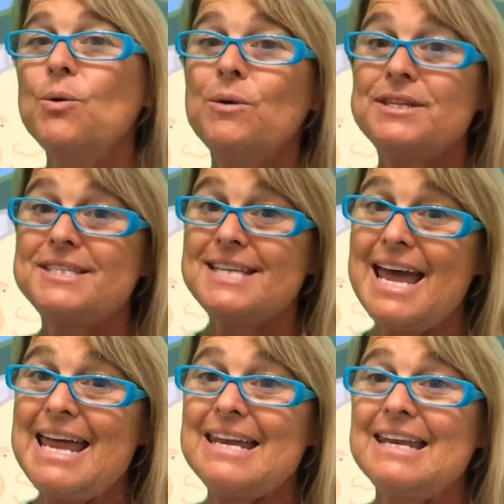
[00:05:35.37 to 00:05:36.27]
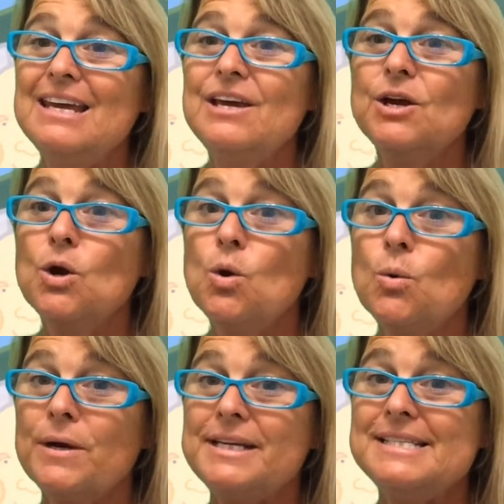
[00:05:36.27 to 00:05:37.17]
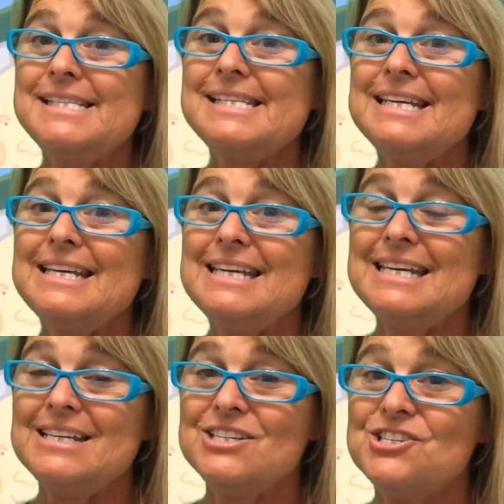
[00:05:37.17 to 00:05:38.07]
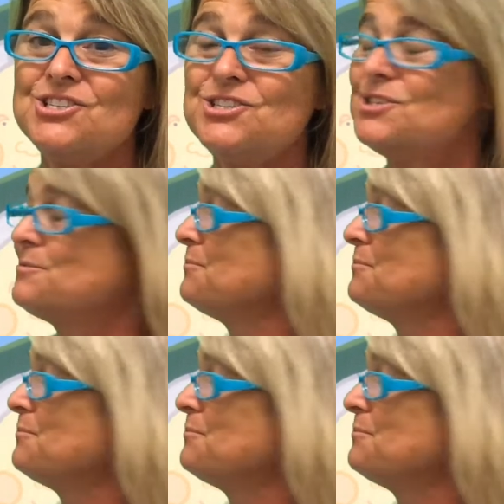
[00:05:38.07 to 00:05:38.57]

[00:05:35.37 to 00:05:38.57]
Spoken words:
with 10 coins each.